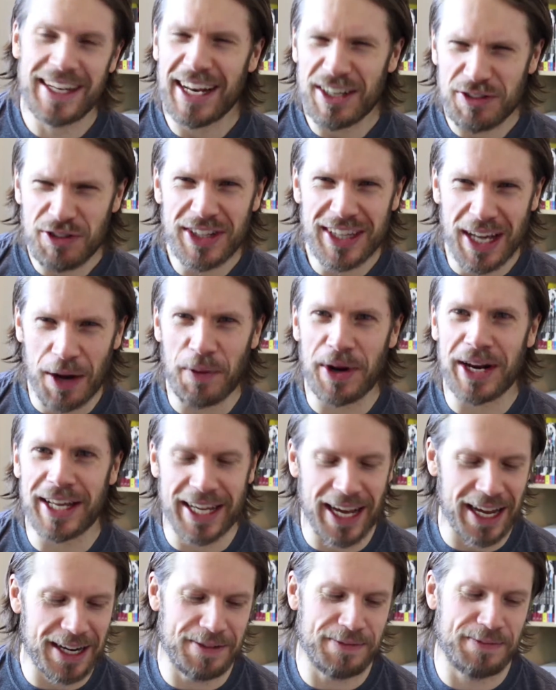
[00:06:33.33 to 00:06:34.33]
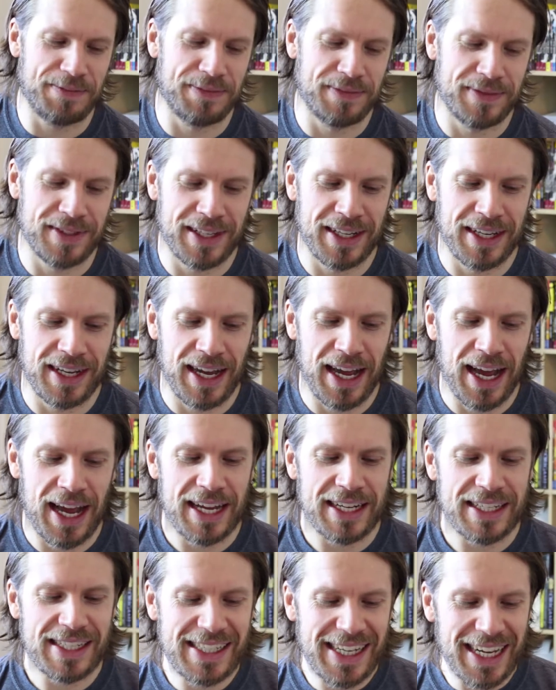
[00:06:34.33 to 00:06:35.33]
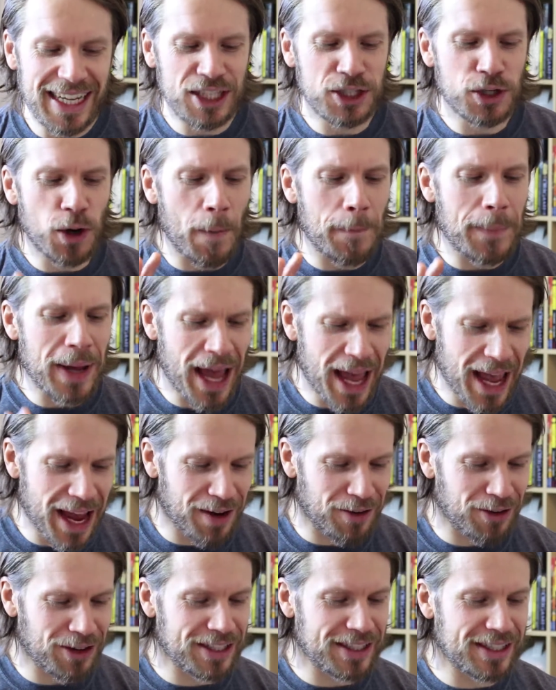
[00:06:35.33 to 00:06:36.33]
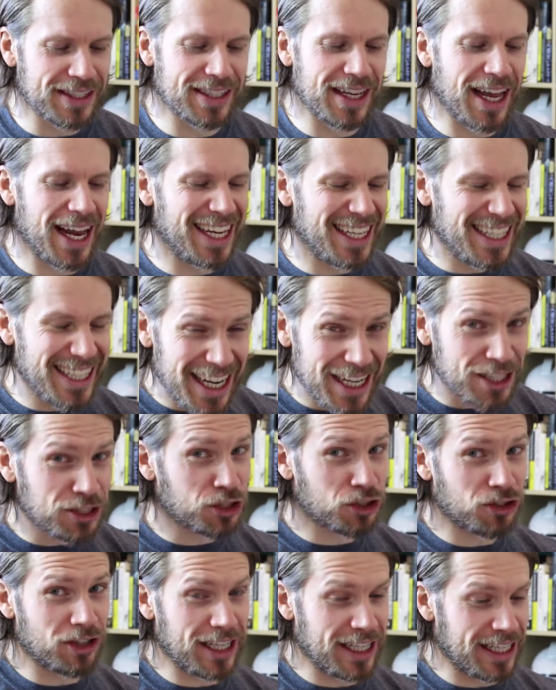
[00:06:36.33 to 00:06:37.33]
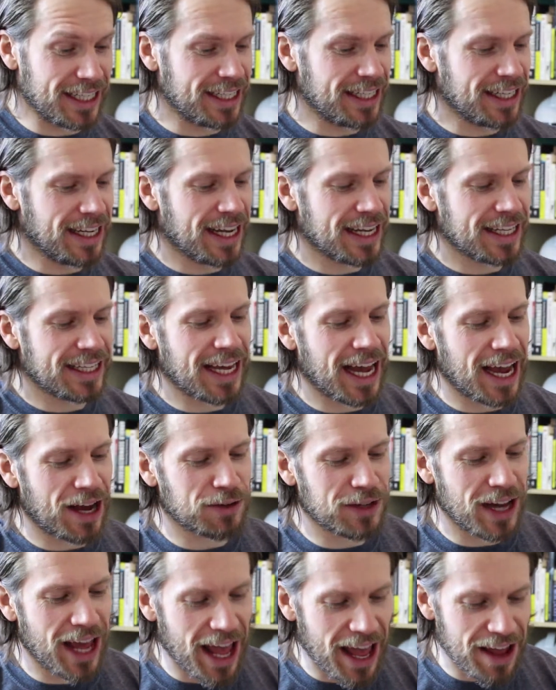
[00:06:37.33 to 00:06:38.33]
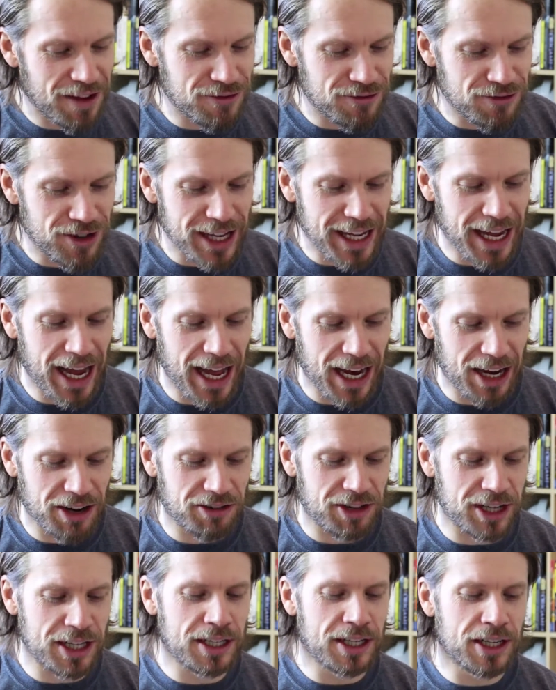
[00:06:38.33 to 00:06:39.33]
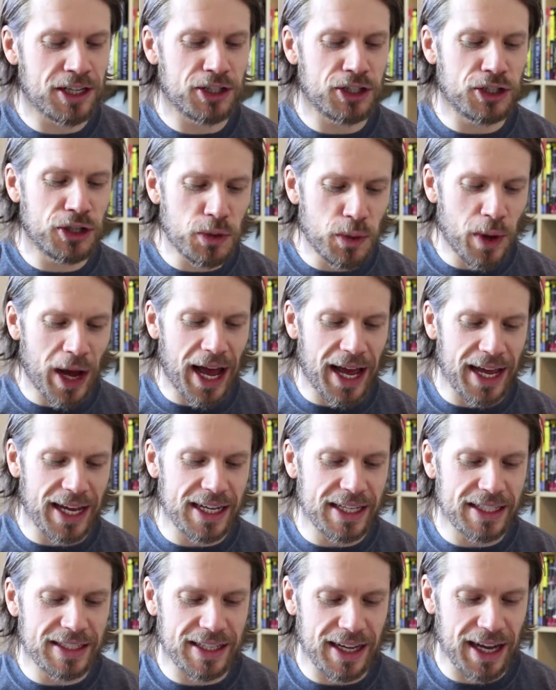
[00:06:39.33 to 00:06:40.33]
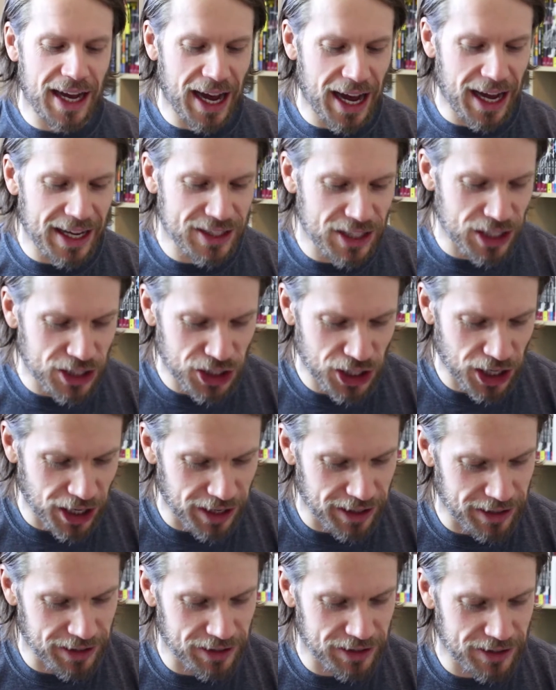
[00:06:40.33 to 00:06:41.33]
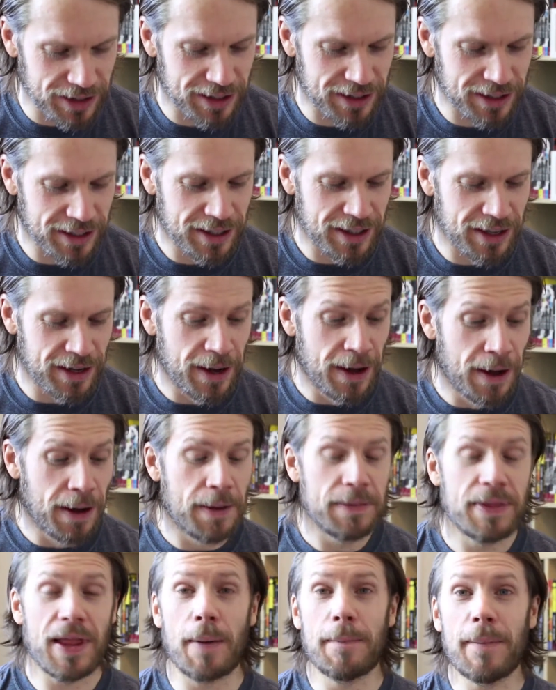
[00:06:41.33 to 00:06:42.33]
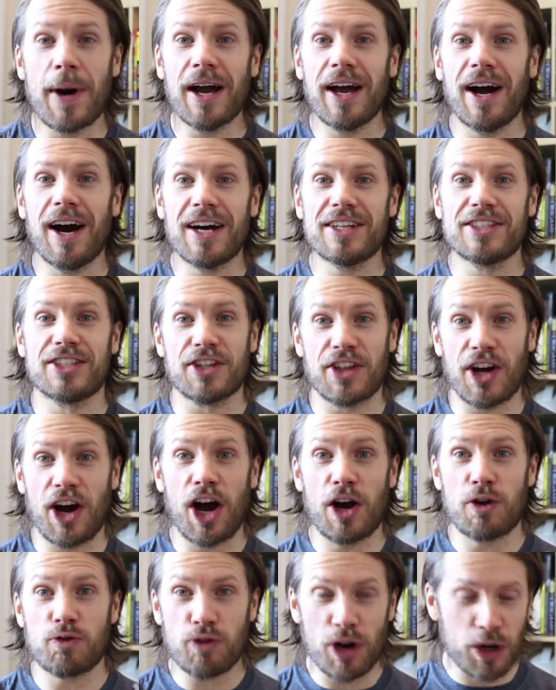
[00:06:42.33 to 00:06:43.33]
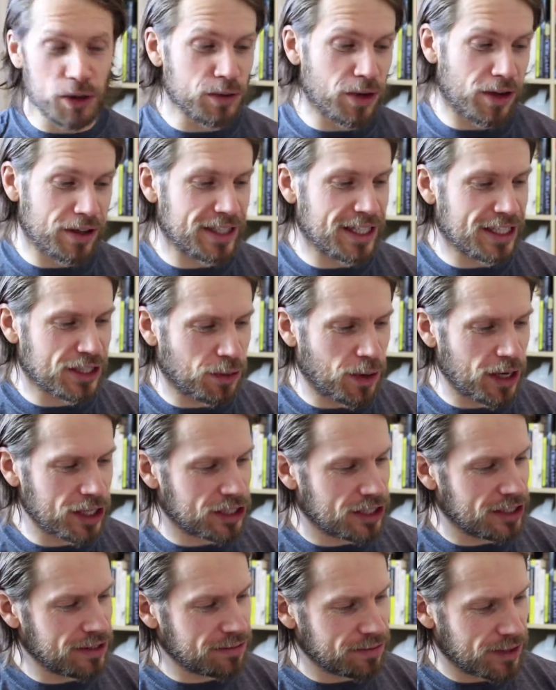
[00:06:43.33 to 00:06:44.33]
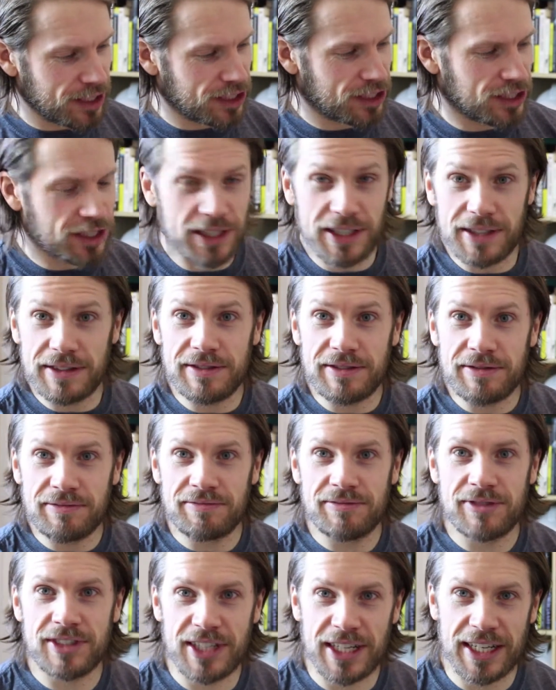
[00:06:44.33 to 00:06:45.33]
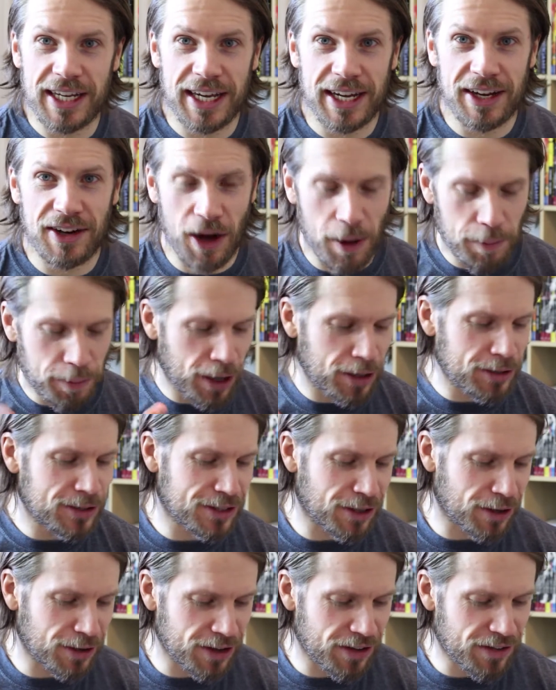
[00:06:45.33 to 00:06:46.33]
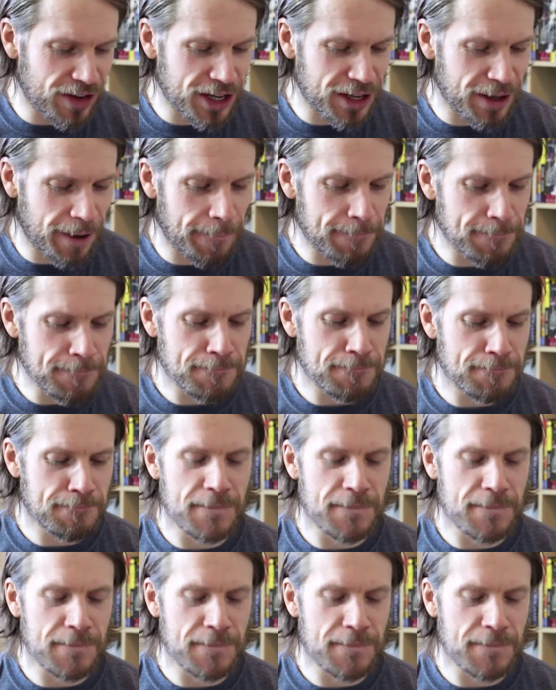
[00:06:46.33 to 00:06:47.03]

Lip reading: Let's read that one again. Did your parents literally count every calorie you ate as a child? Now, my answer that I wrote on this question, which you can see here, and I'll post it on the video,